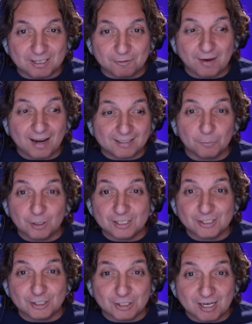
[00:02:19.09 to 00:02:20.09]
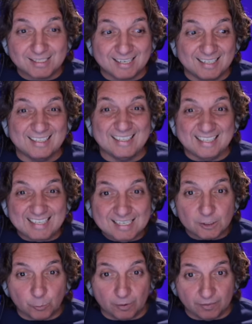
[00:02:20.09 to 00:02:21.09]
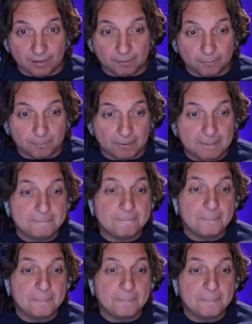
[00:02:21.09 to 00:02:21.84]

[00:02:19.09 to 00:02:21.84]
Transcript: In fact, I'm going to suggest it leads with it. All right?